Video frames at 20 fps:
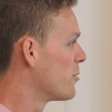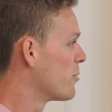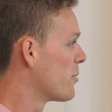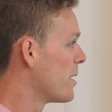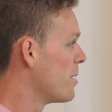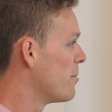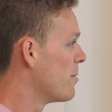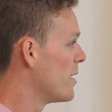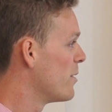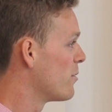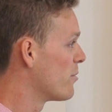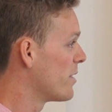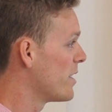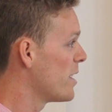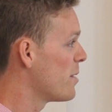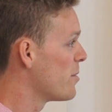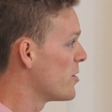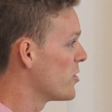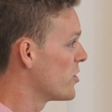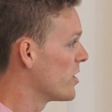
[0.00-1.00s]
Dreamweaver
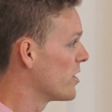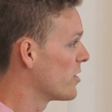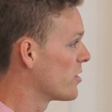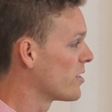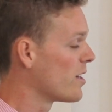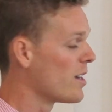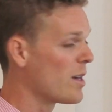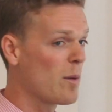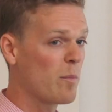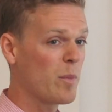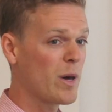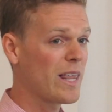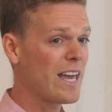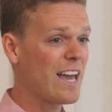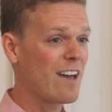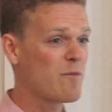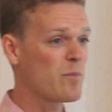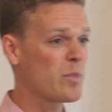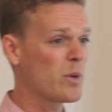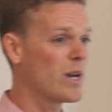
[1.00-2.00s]
images, but they
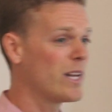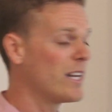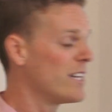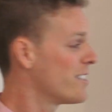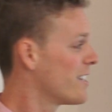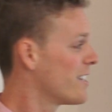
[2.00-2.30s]
haven't put any